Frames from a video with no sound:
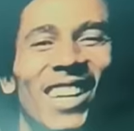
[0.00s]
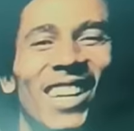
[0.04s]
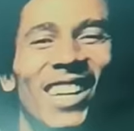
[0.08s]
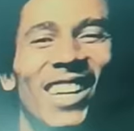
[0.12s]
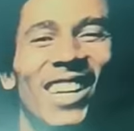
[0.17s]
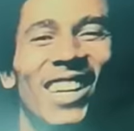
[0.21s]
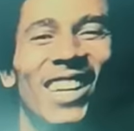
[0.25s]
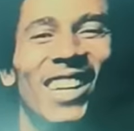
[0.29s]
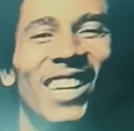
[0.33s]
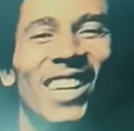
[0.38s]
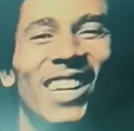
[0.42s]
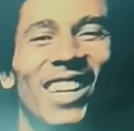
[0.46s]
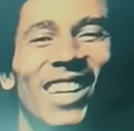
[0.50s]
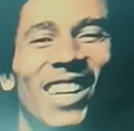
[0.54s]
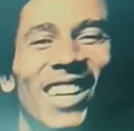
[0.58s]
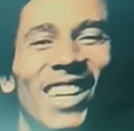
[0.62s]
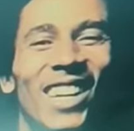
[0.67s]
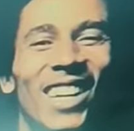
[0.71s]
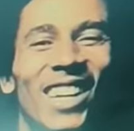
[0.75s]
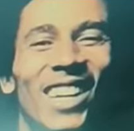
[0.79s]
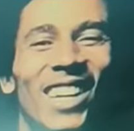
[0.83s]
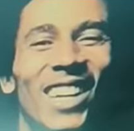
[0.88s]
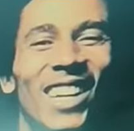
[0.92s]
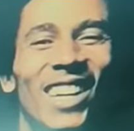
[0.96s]

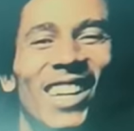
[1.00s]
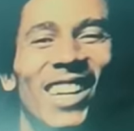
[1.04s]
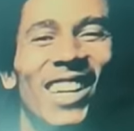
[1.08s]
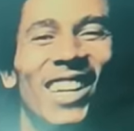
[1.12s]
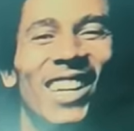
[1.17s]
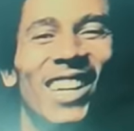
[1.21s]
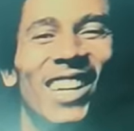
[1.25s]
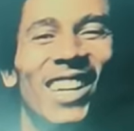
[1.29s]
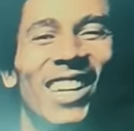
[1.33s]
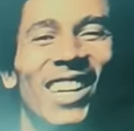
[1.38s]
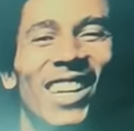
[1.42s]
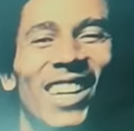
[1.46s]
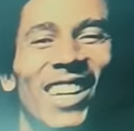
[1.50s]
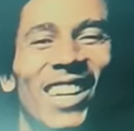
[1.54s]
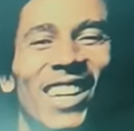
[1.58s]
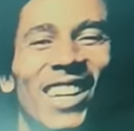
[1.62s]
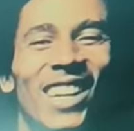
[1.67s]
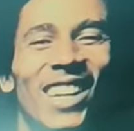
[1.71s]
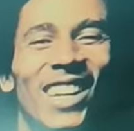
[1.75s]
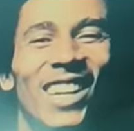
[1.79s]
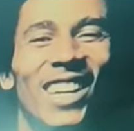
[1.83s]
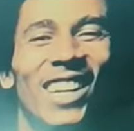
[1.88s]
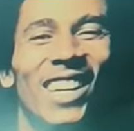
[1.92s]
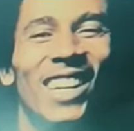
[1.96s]

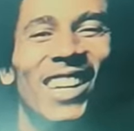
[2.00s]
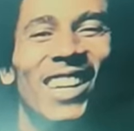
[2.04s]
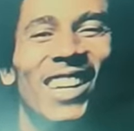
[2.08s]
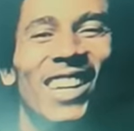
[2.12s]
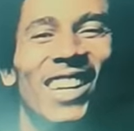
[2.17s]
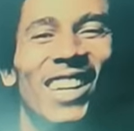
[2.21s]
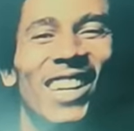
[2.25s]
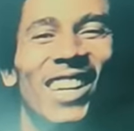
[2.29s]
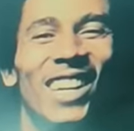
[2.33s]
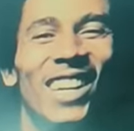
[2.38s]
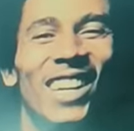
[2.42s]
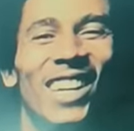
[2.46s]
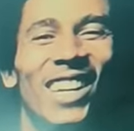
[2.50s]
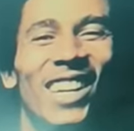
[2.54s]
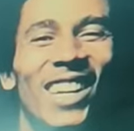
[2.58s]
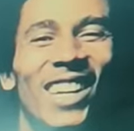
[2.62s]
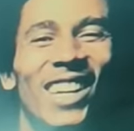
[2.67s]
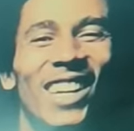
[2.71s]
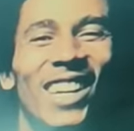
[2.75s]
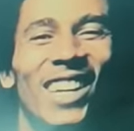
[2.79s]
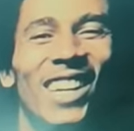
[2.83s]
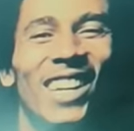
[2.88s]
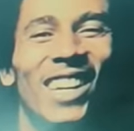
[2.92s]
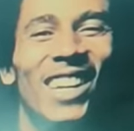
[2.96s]

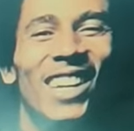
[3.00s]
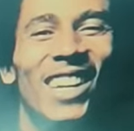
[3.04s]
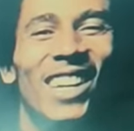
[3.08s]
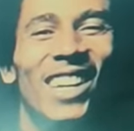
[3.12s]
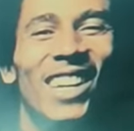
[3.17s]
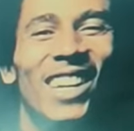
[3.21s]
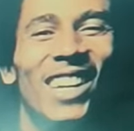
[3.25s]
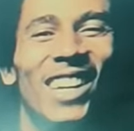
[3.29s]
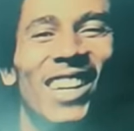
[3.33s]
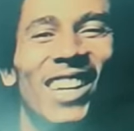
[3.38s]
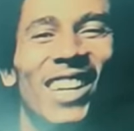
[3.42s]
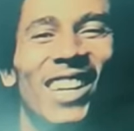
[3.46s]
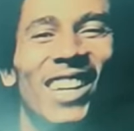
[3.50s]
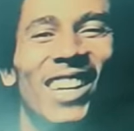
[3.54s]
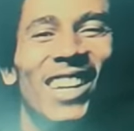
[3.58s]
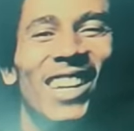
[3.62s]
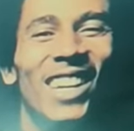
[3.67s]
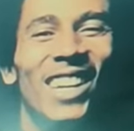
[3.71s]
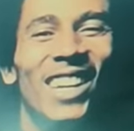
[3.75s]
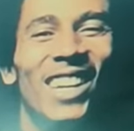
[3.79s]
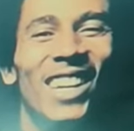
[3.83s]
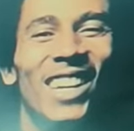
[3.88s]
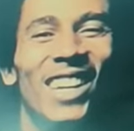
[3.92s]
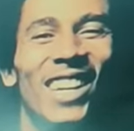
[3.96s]

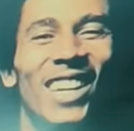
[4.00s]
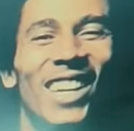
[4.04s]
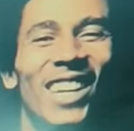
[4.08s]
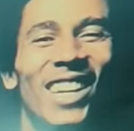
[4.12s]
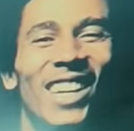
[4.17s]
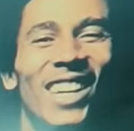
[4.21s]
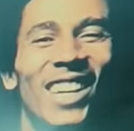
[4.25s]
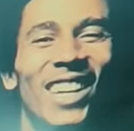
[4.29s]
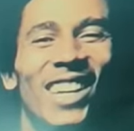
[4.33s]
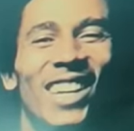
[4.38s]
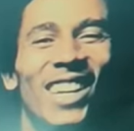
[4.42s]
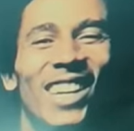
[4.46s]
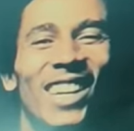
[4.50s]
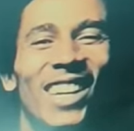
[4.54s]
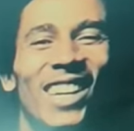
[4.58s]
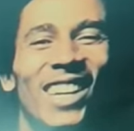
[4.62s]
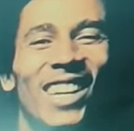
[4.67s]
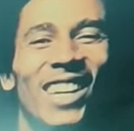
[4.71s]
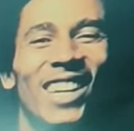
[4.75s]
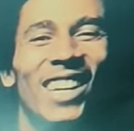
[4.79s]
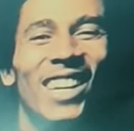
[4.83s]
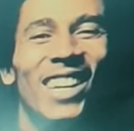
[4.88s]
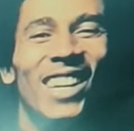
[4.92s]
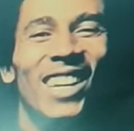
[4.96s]

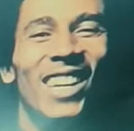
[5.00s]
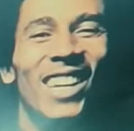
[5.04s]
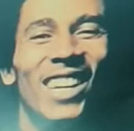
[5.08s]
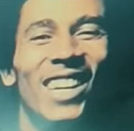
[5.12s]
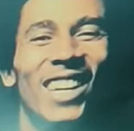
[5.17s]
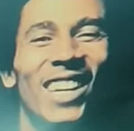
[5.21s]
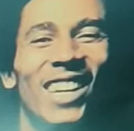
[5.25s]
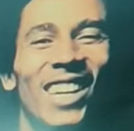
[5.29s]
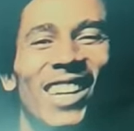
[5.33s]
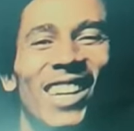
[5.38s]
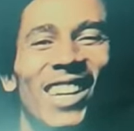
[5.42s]
(not speaking)